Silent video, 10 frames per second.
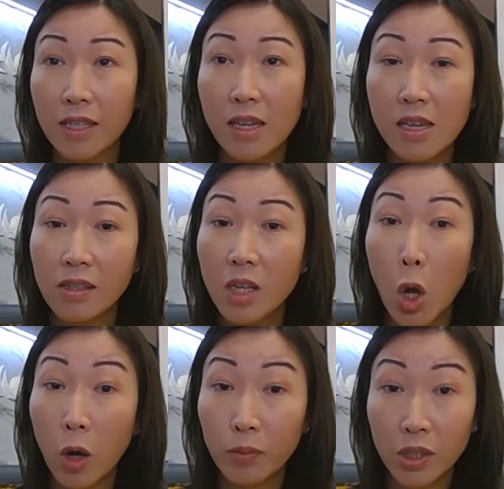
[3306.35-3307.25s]
is the
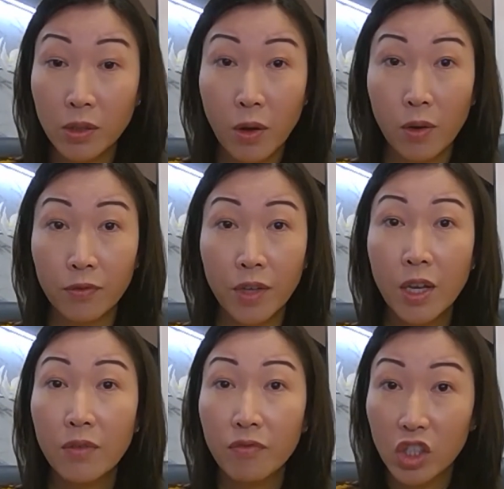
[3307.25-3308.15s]
option of
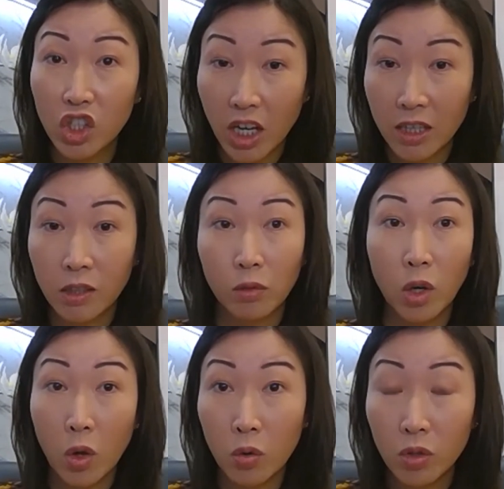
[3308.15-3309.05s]
vaginal
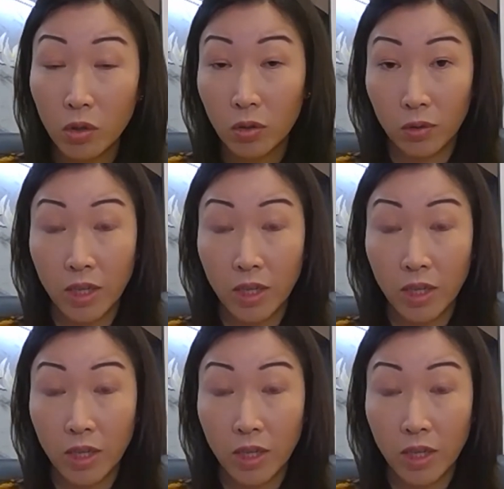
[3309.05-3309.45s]
local